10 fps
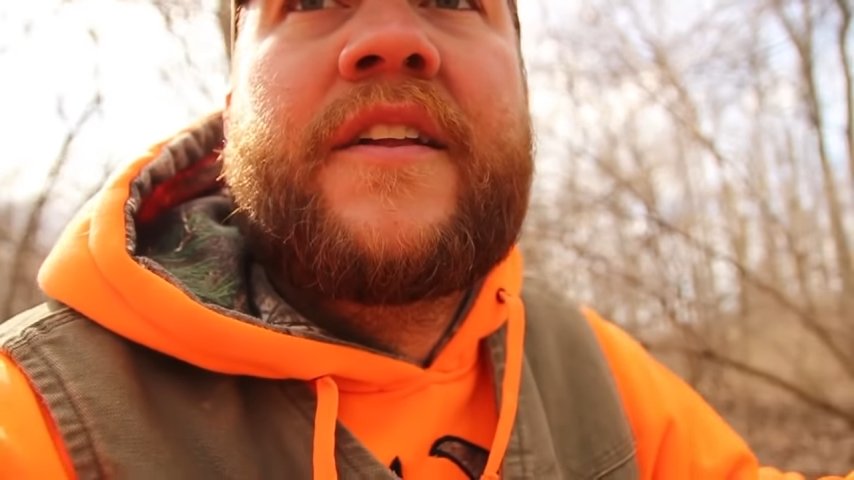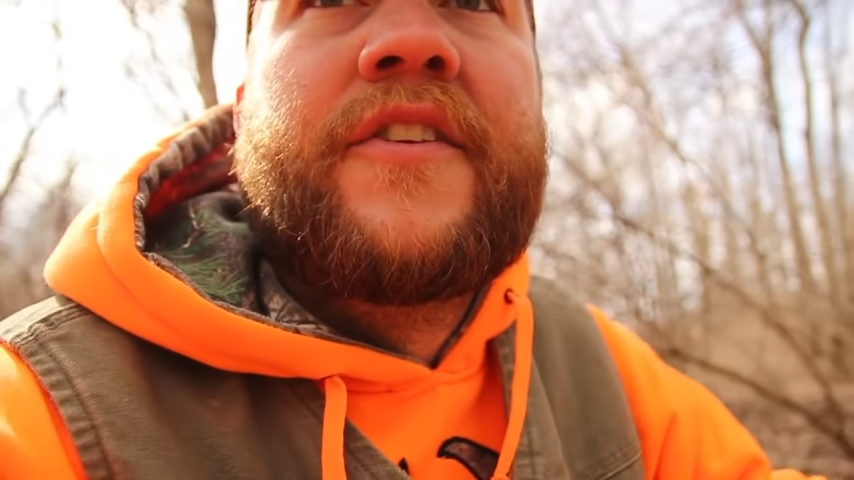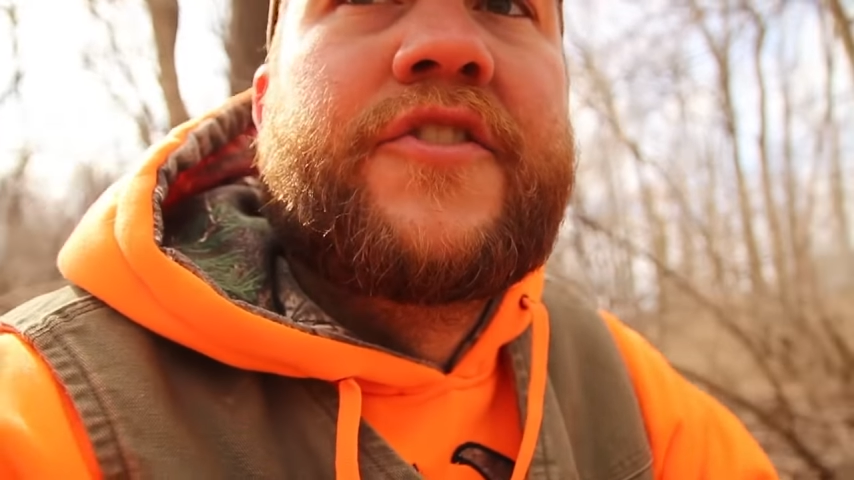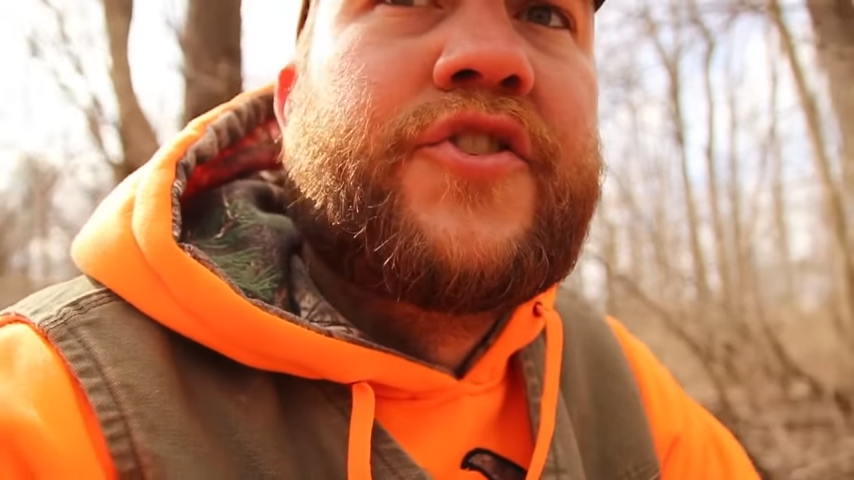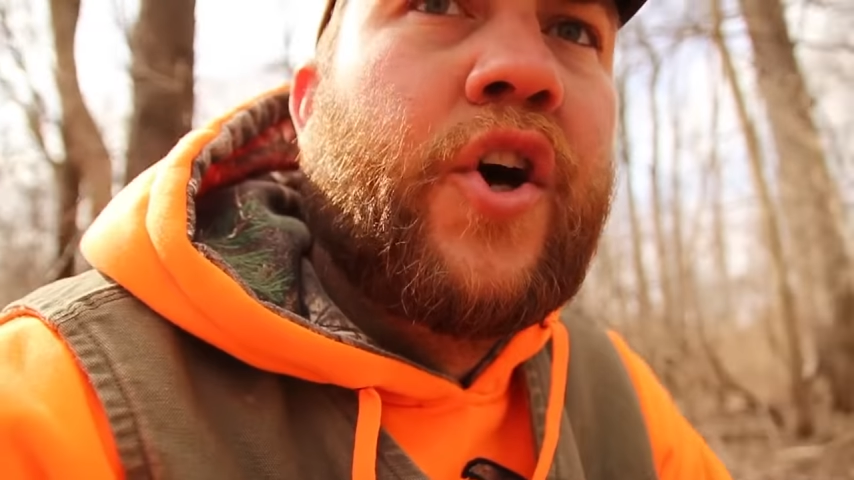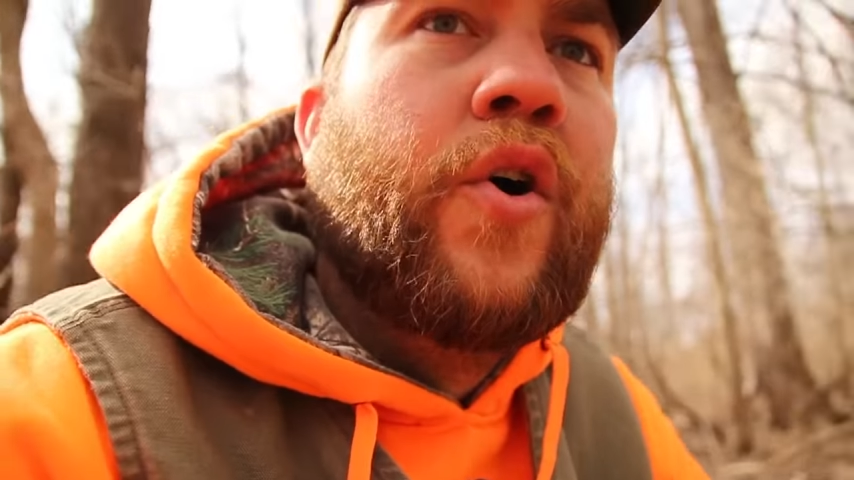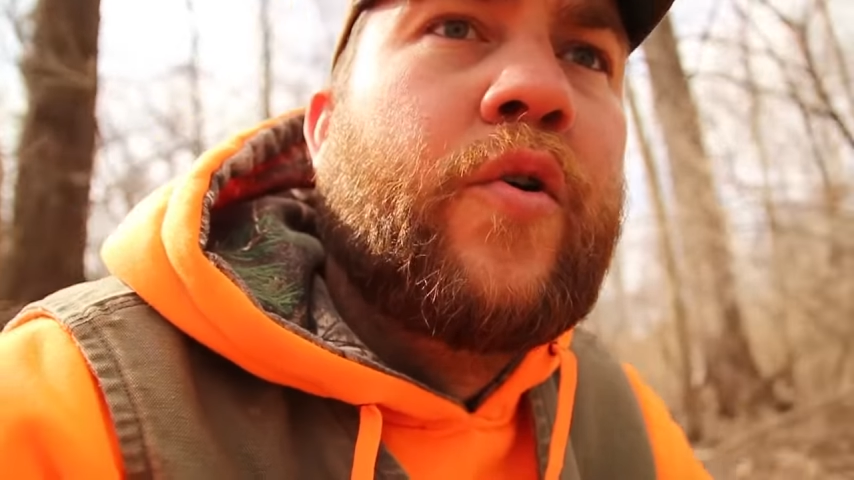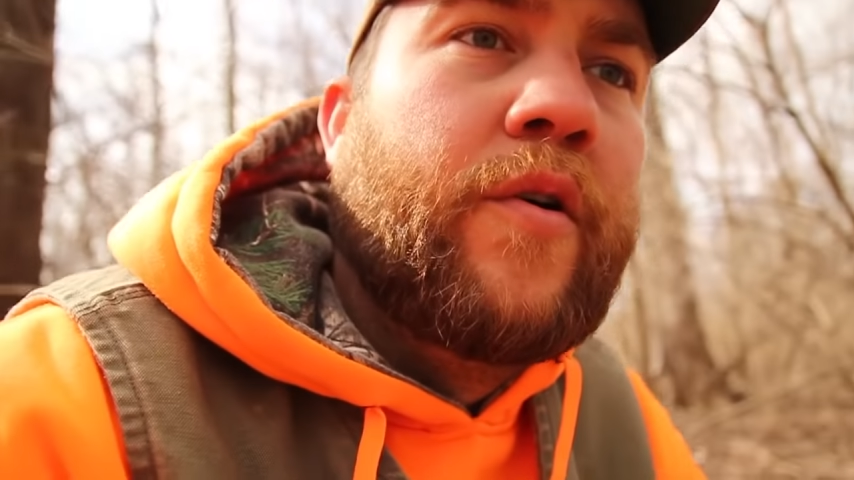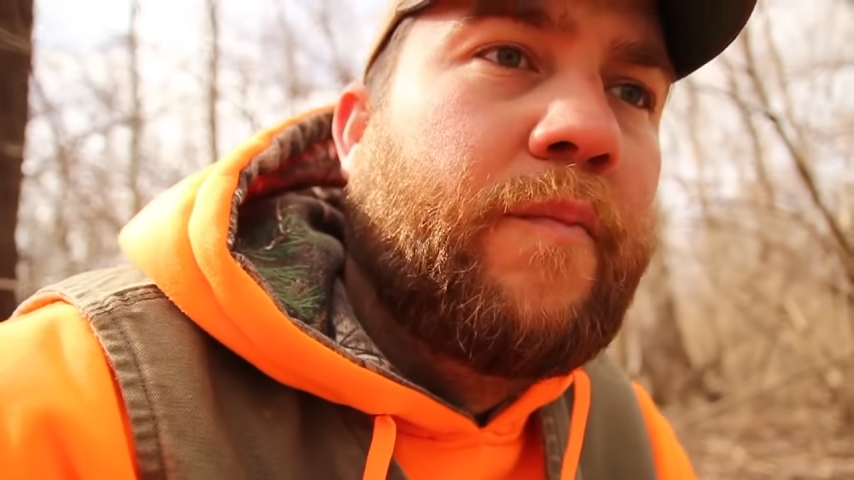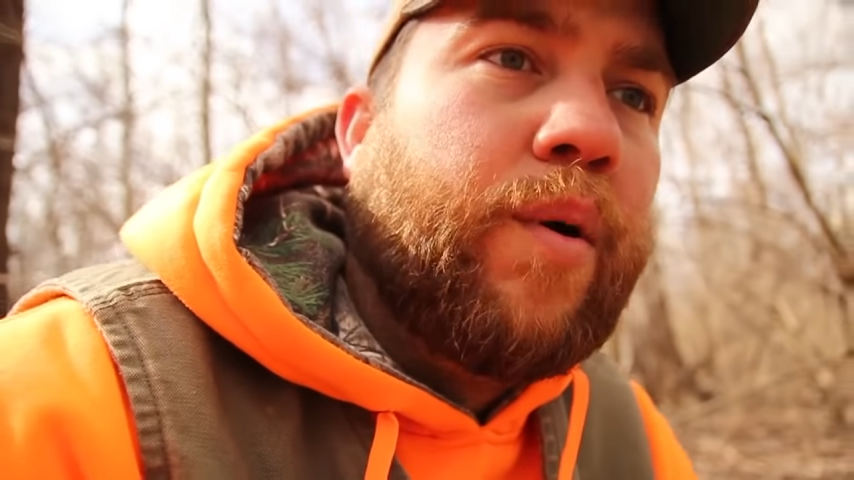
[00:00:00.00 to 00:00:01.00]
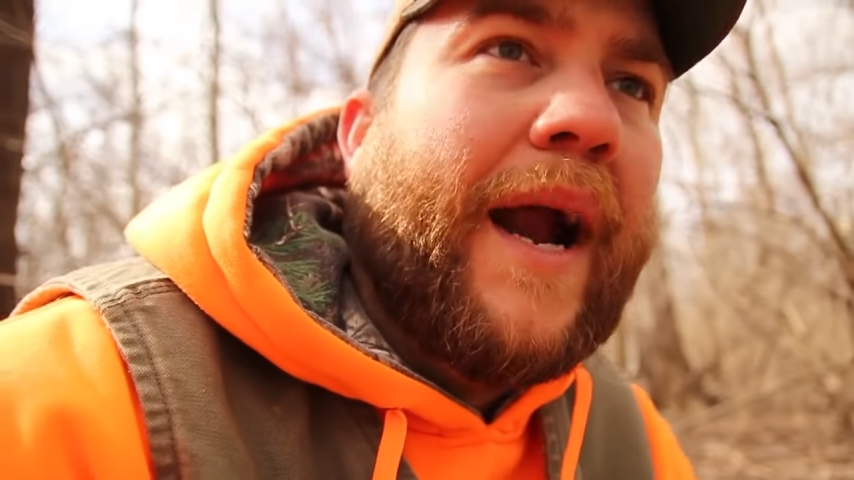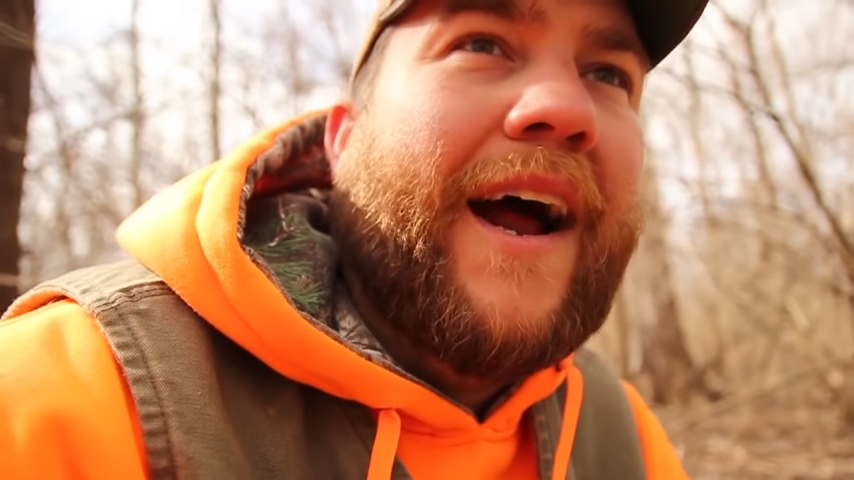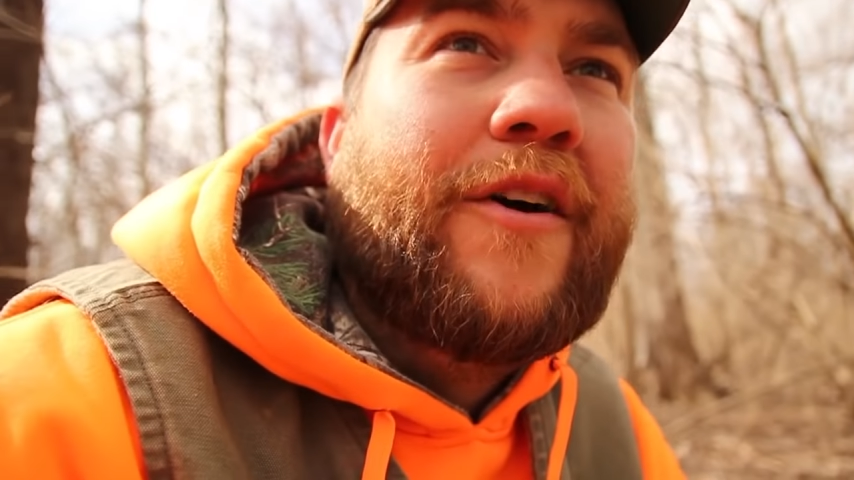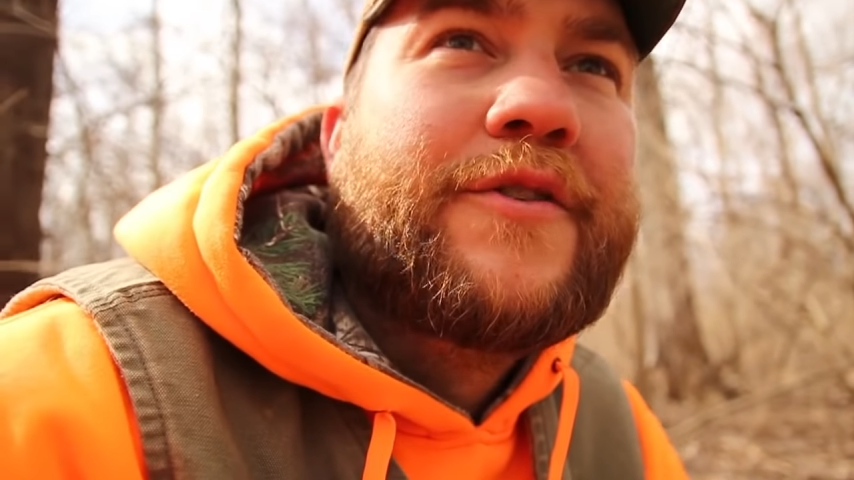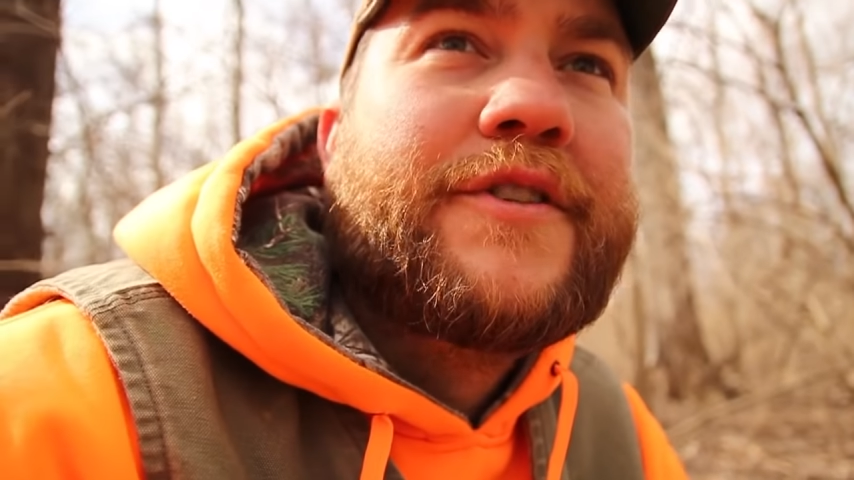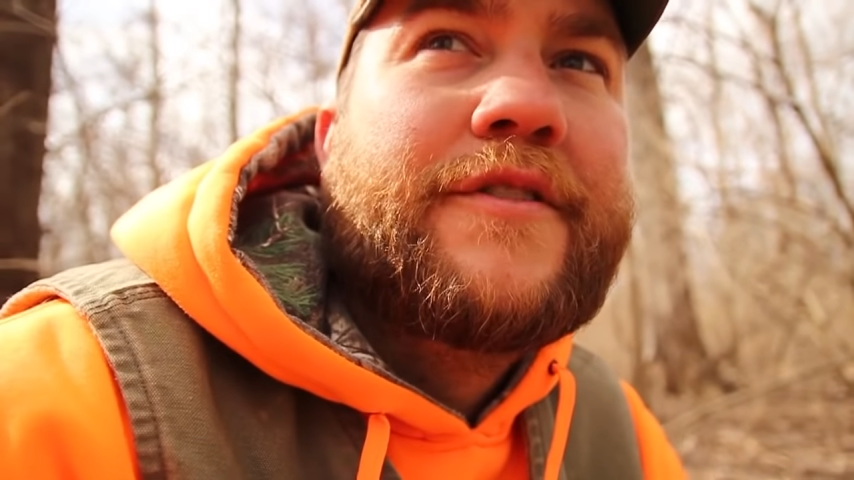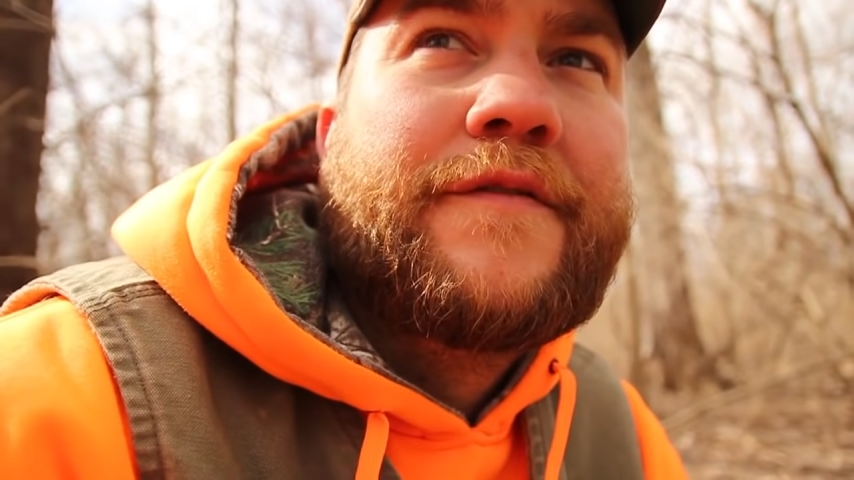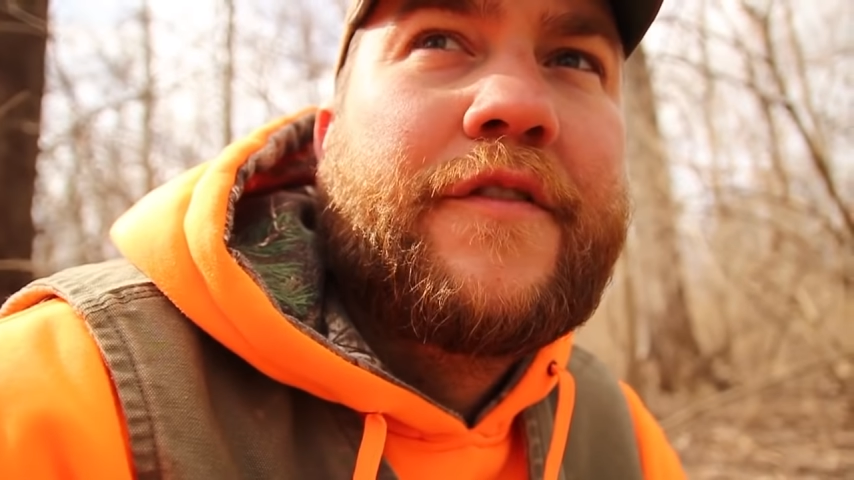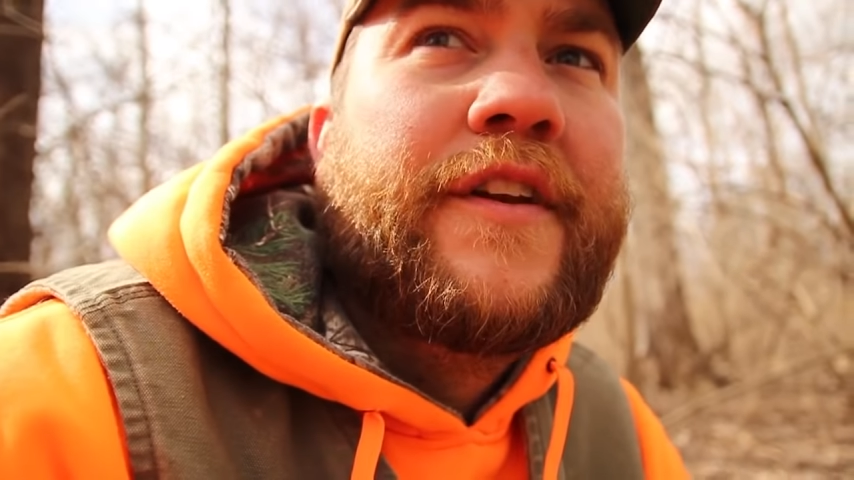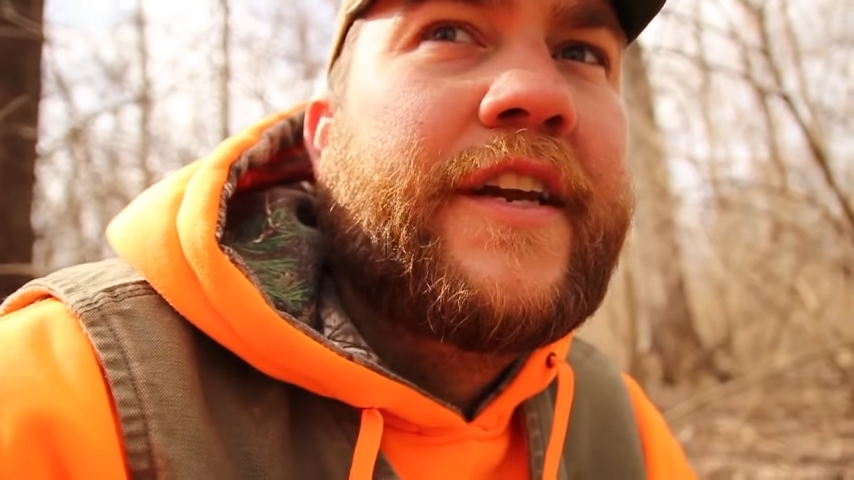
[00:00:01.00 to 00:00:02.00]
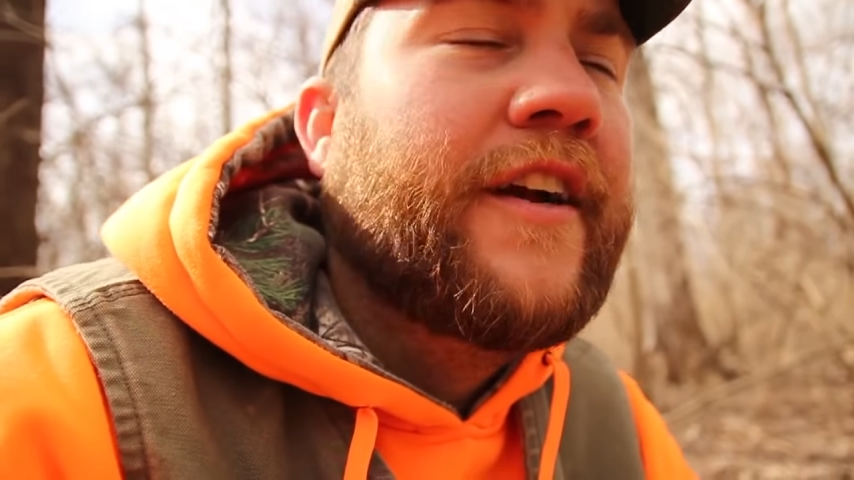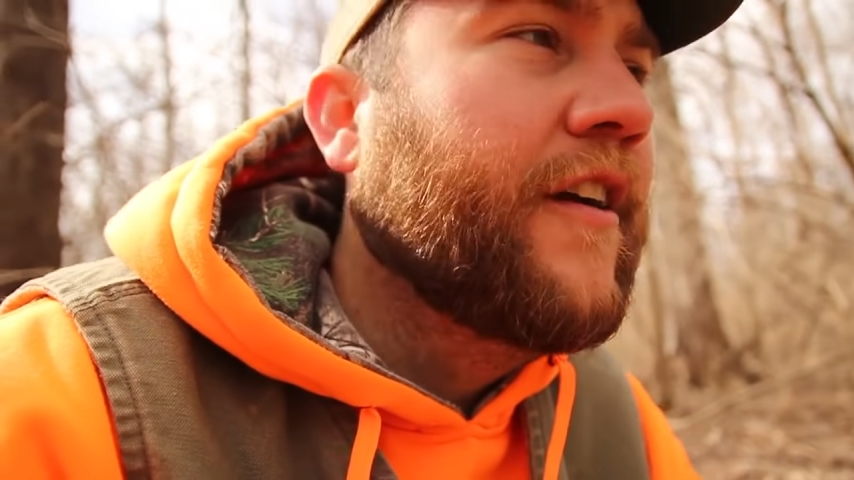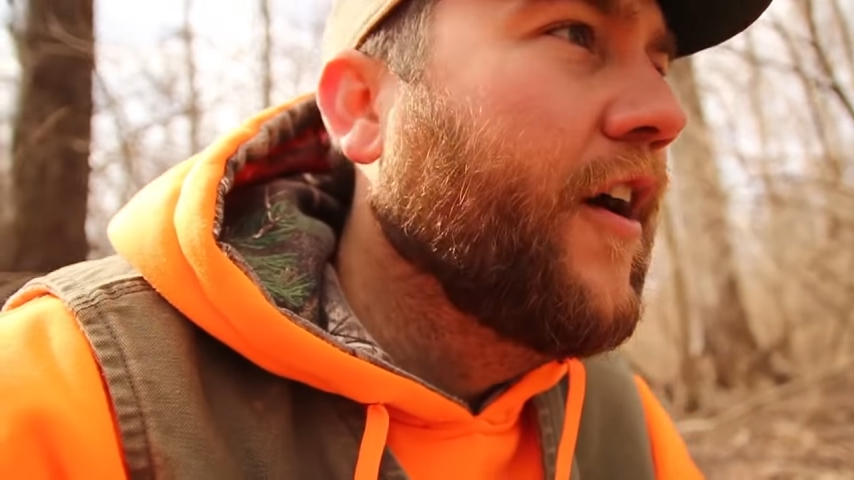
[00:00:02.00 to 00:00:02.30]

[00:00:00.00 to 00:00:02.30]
there's no browse for the deer